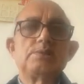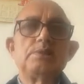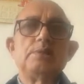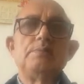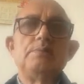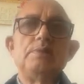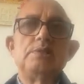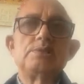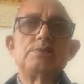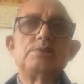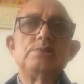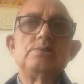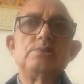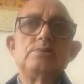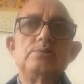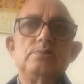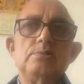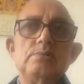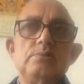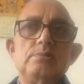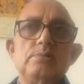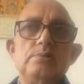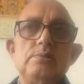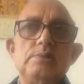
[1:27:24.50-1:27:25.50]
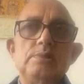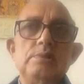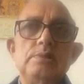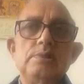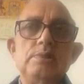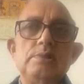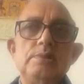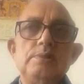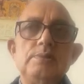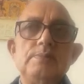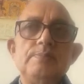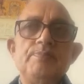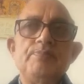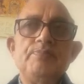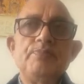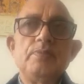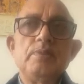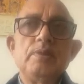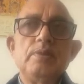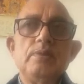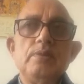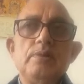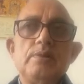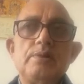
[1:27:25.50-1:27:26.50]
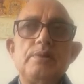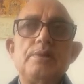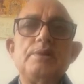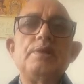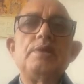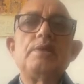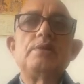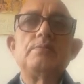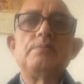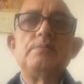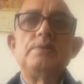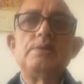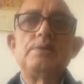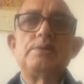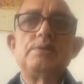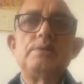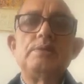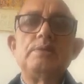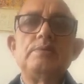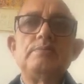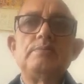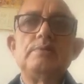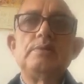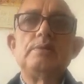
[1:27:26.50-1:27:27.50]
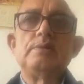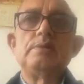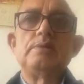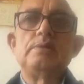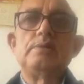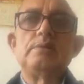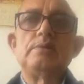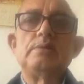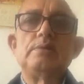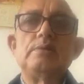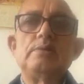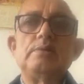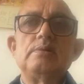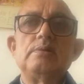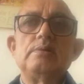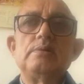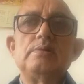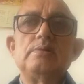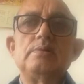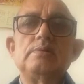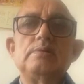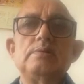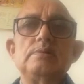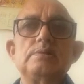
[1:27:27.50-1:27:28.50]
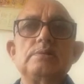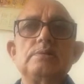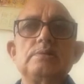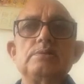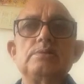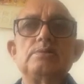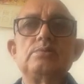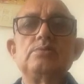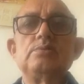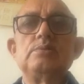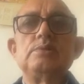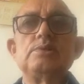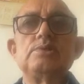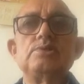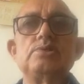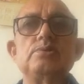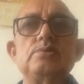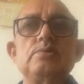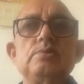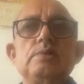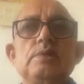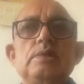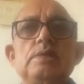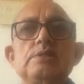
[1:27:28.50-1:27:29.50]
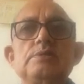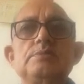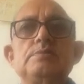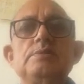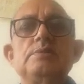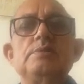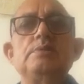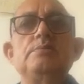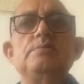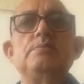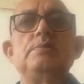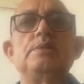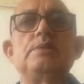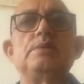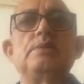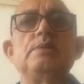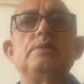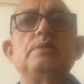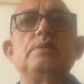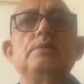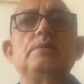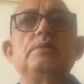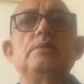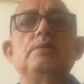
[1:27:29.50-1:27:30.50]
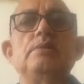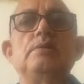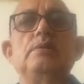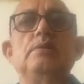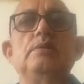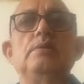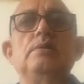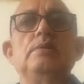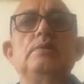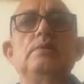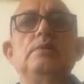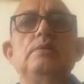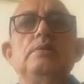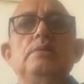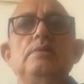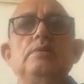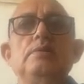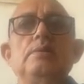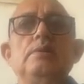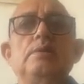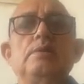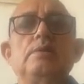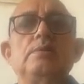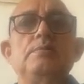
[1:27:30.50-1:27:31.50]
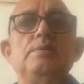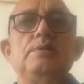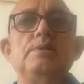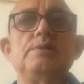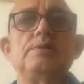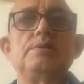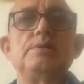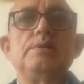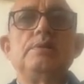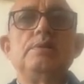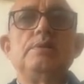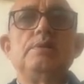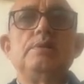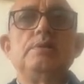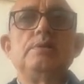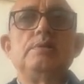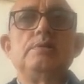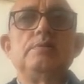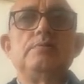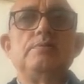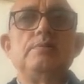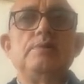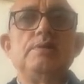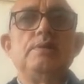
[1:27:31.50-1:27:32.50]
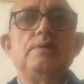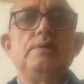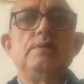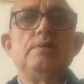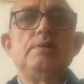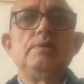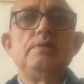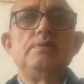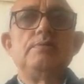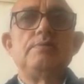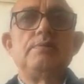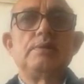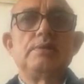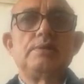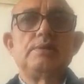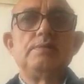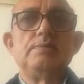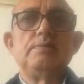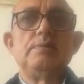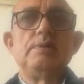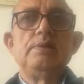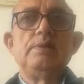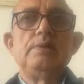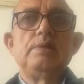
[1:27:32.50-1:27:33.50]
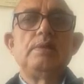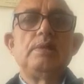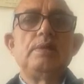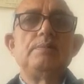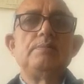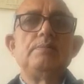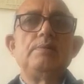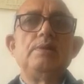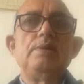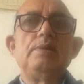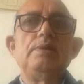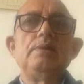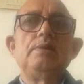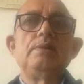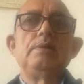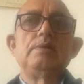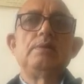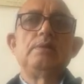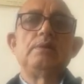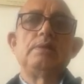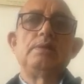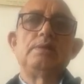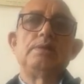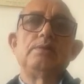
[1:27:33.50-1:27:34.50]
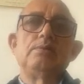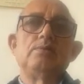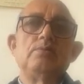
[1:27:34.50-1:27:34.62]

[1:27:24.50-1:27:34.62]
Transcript: have listened to the running commentary where so and so has been making the commentary very effectively, lively, and